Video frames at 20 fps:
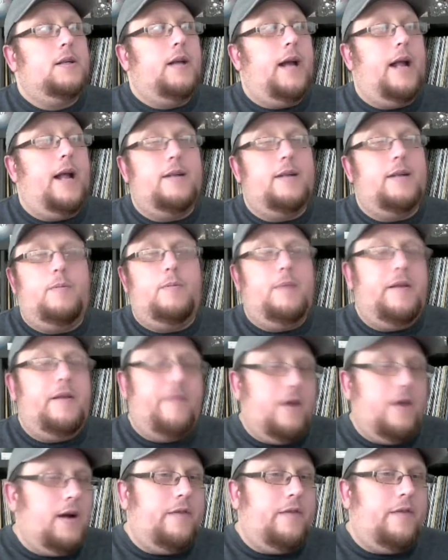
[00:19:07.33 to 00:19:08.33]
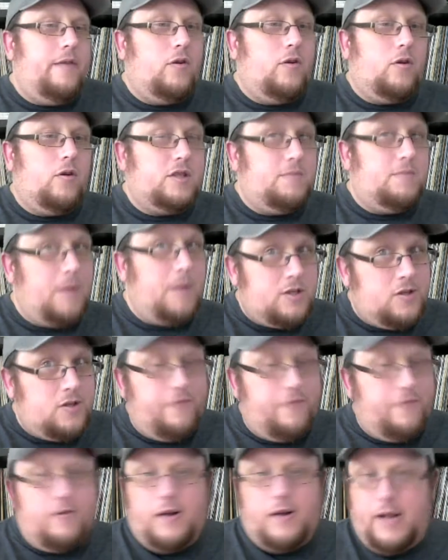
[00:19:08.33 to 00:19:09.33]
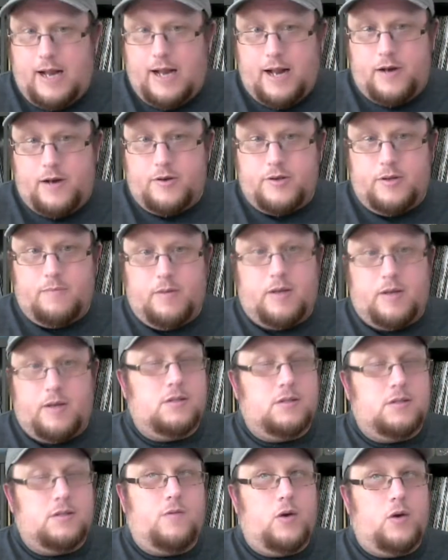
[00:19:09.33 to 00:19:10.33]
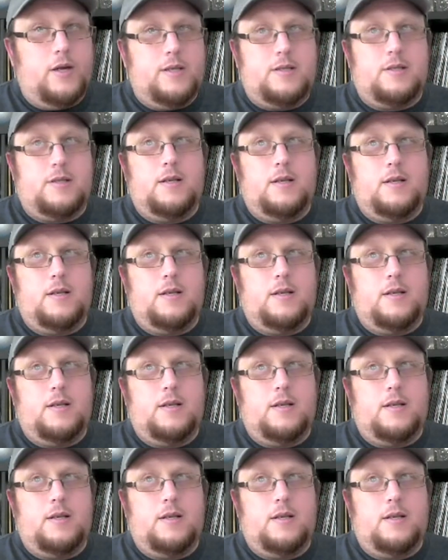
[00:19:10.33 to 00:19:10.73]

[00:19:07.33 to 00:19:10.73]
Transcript: And it would be very difficult, especially for Ian Anderson, because his voice